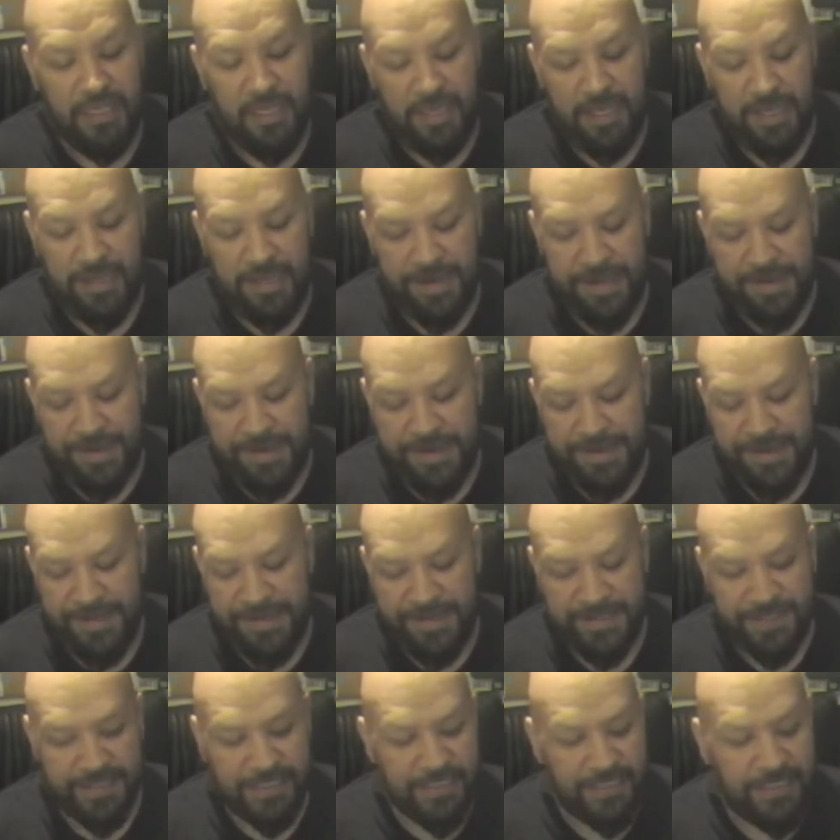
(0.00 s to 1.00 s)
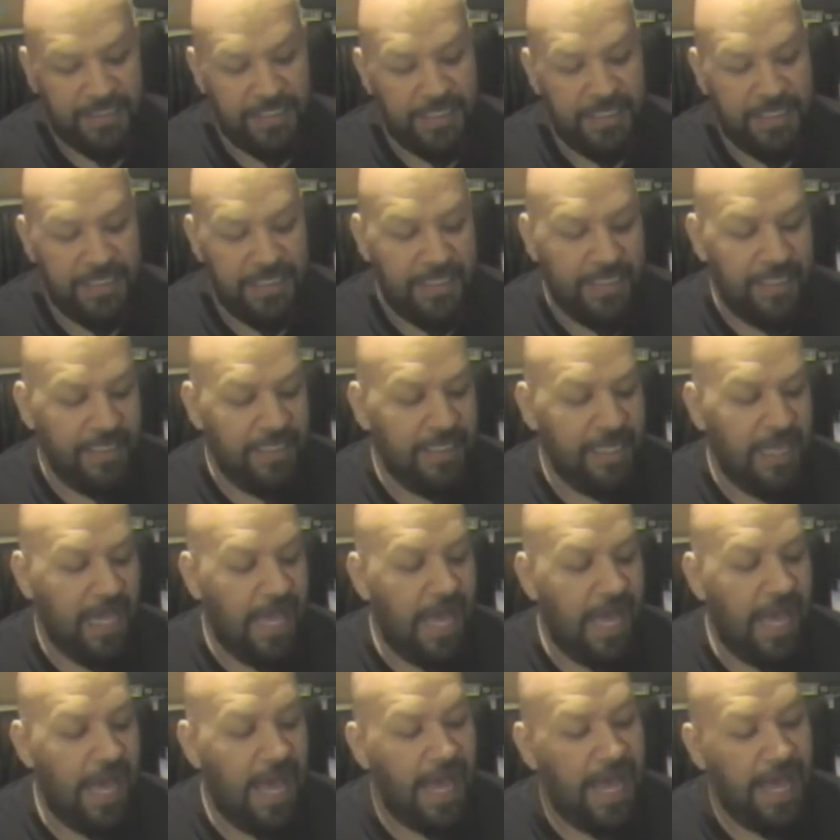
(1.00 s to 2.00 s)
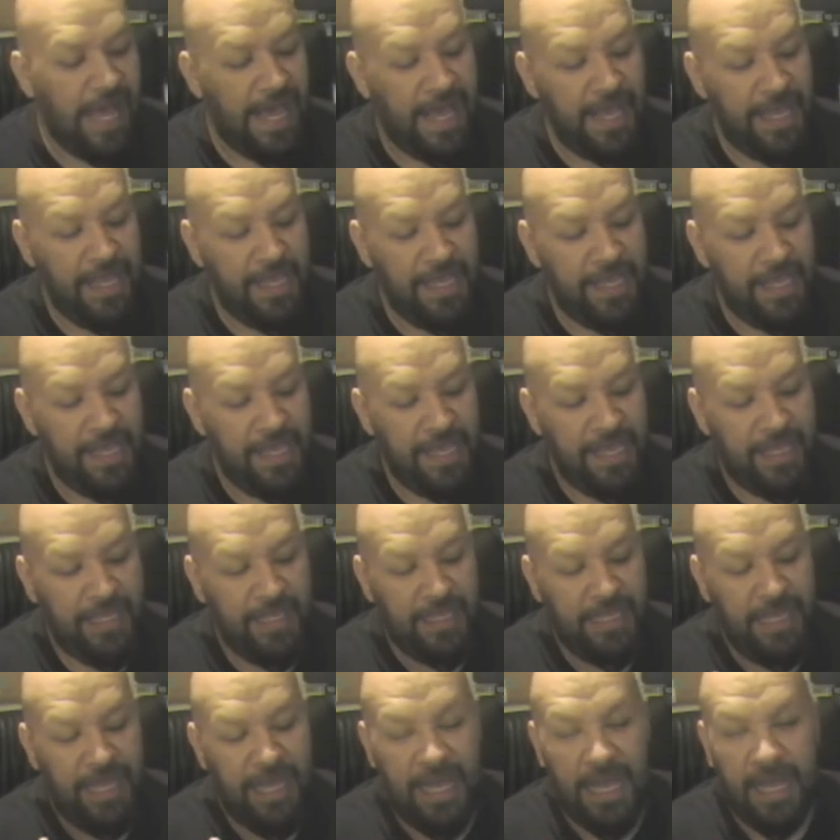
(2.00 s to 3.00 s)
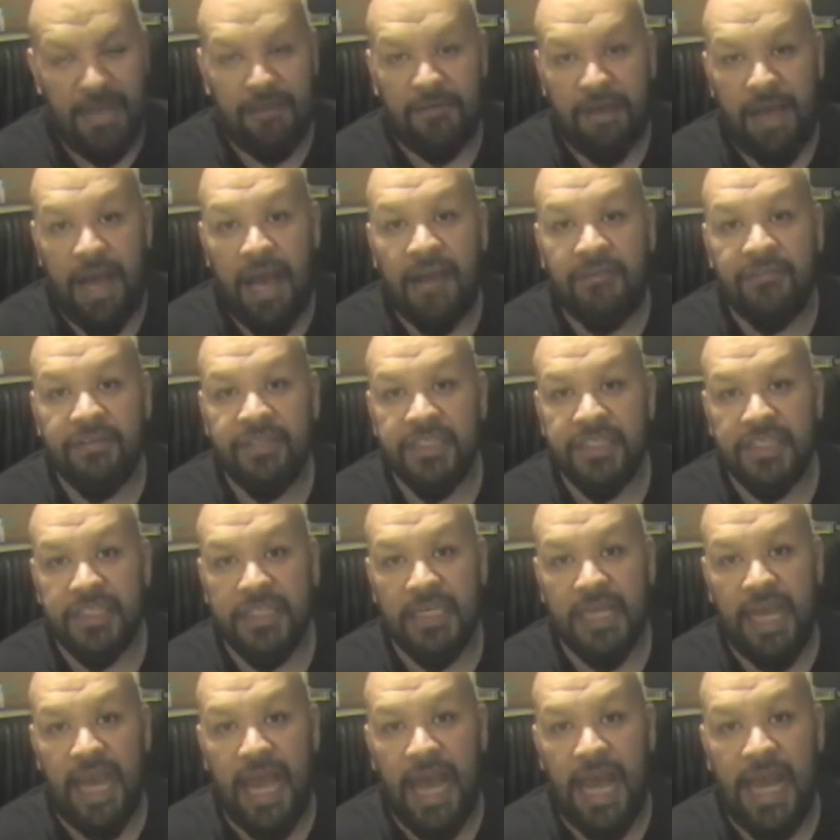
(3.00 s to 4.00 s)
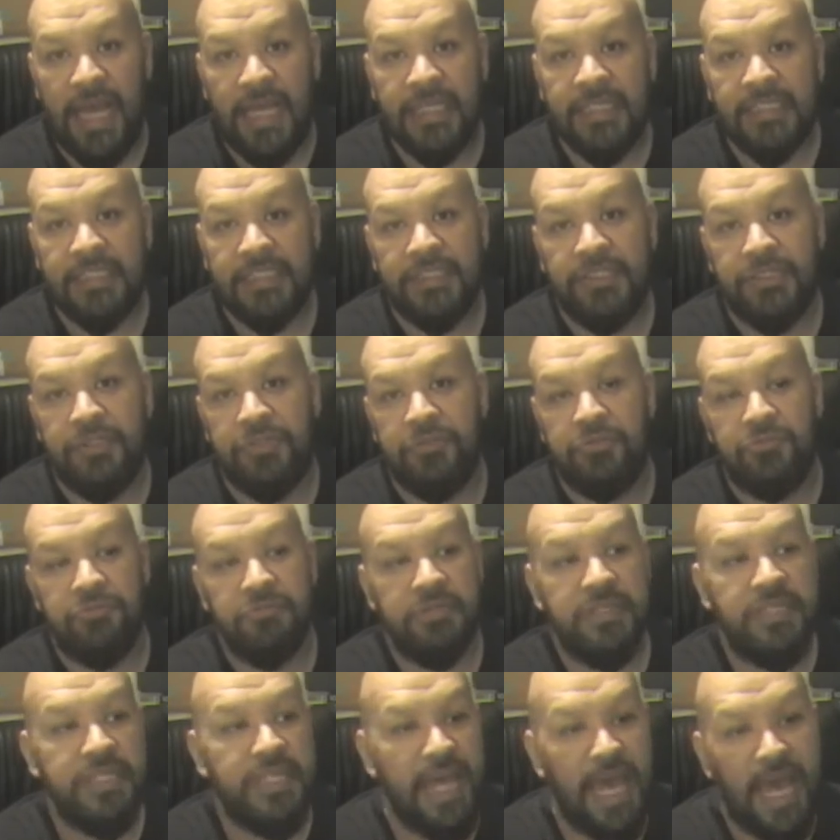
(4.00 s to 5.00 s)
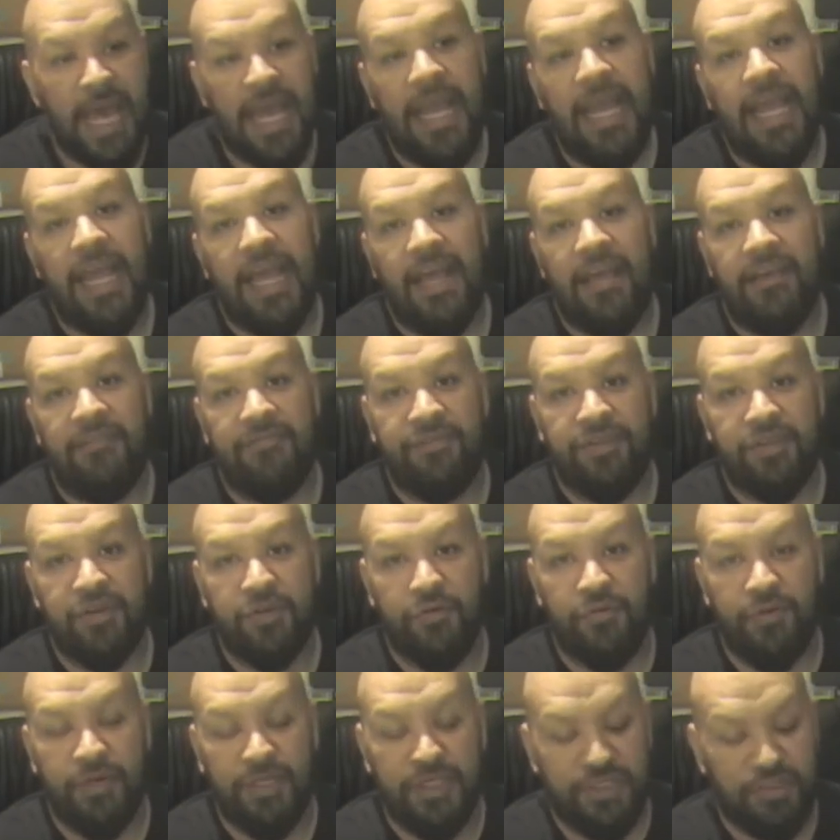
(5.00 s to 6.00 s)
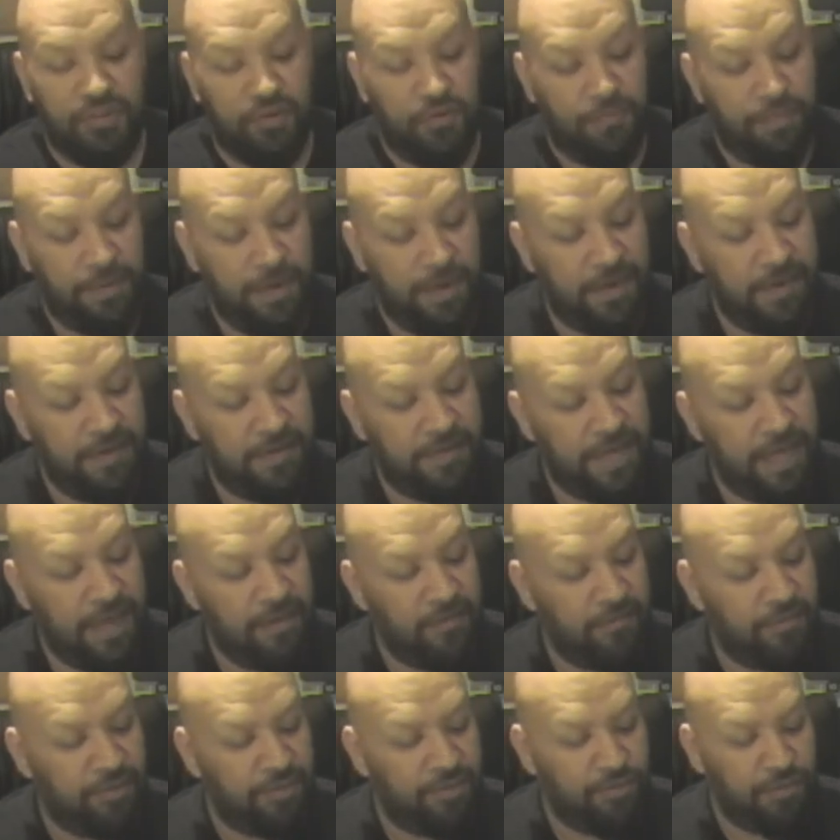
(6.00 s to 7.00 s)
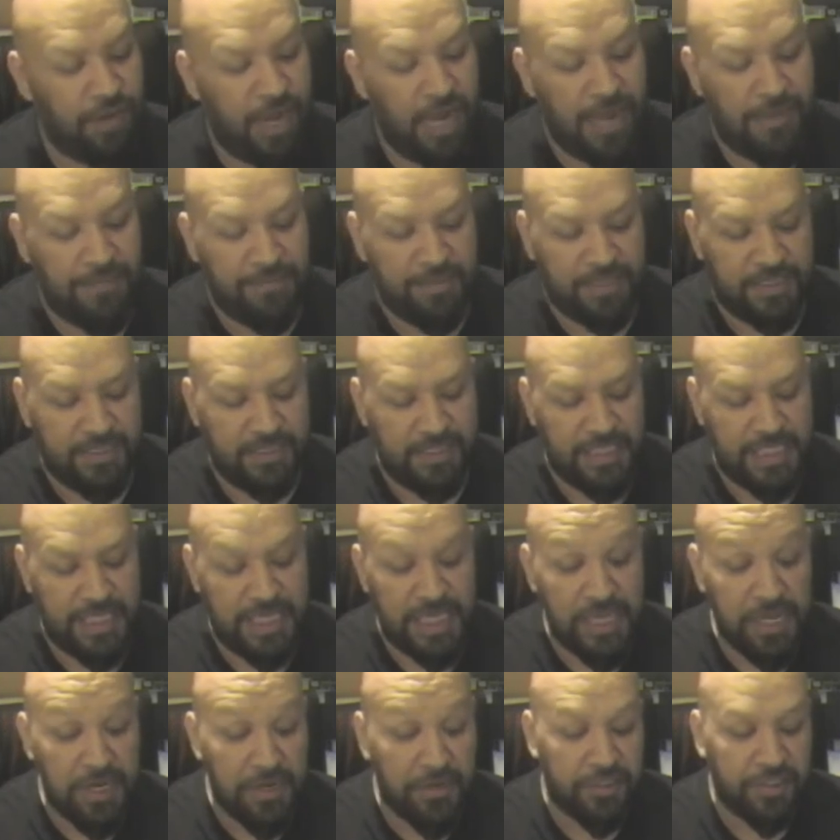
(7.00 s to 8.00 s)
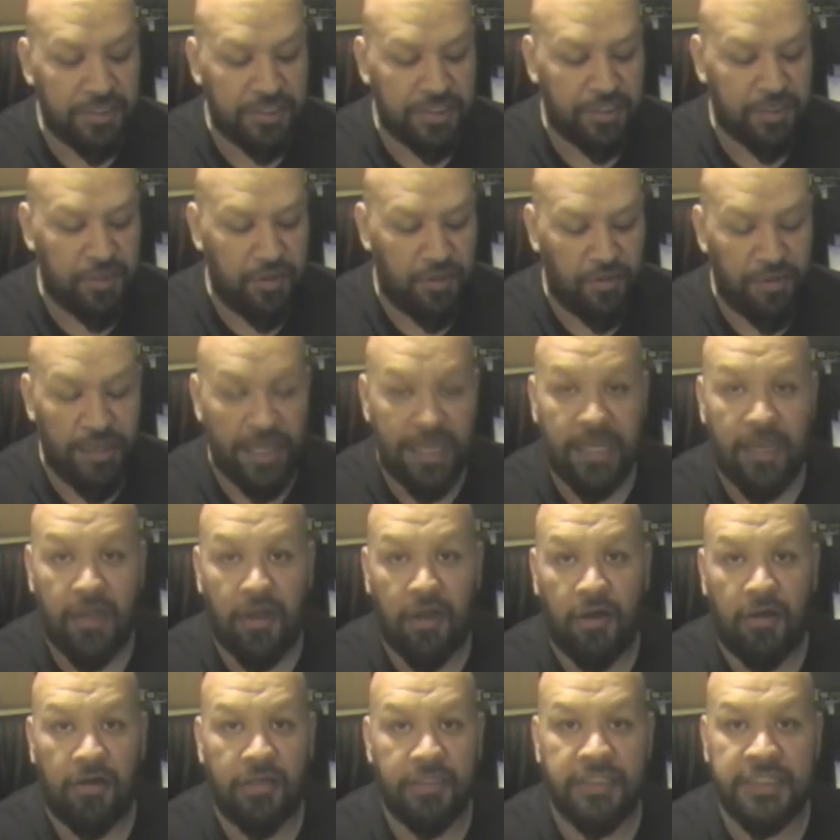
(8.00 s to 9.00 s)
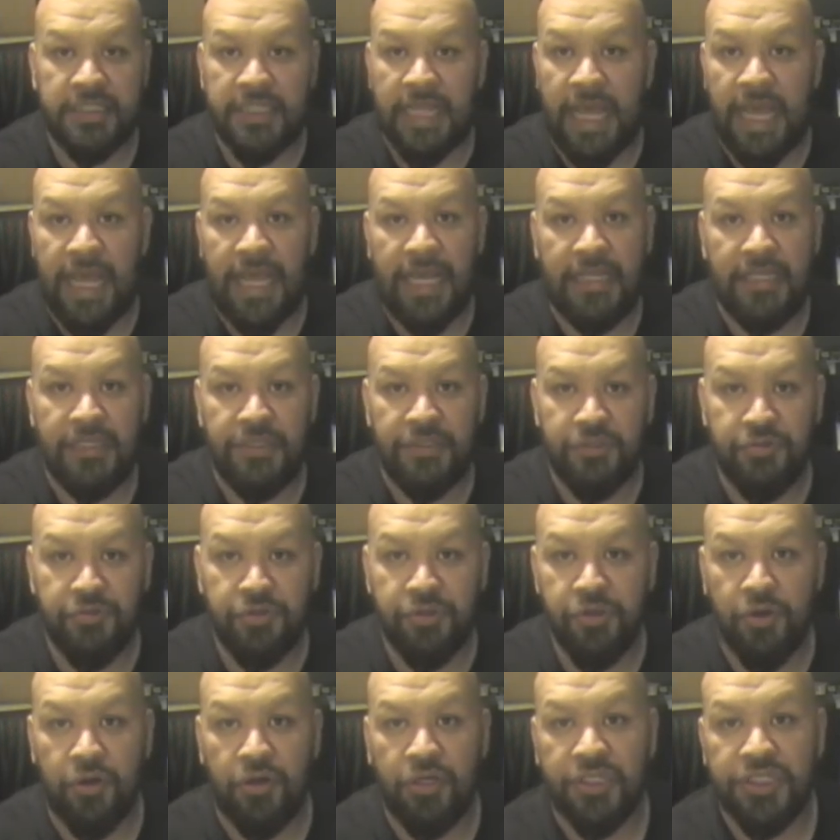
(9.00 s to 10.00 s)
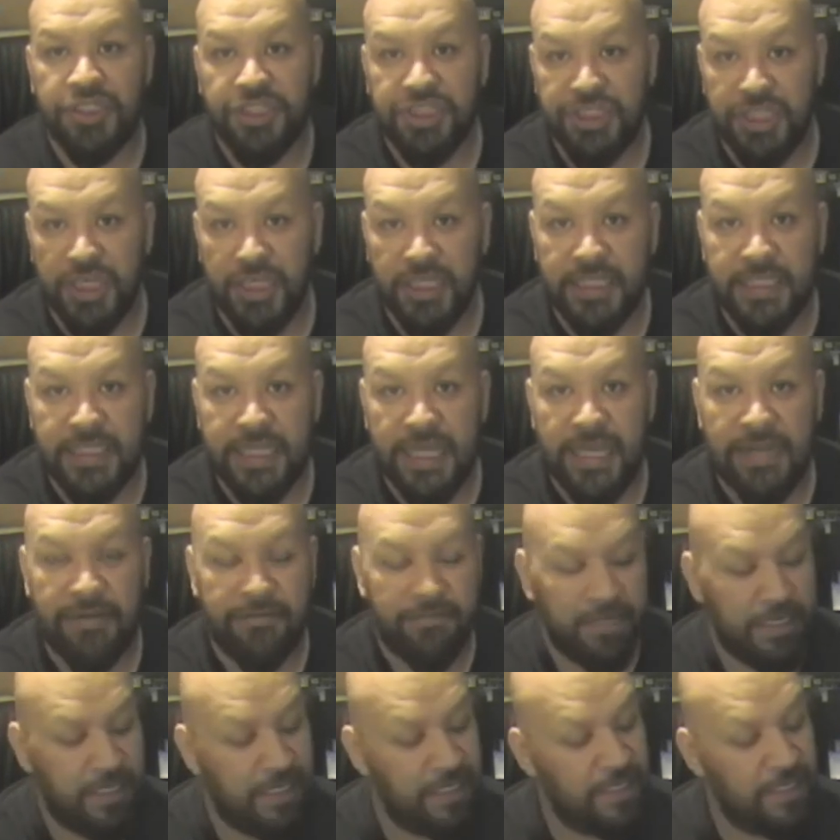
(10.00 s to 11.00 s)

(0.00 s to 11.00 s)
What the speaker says: Obviously, I do not have the original pair that dropped years ago that caused that New York shutdown.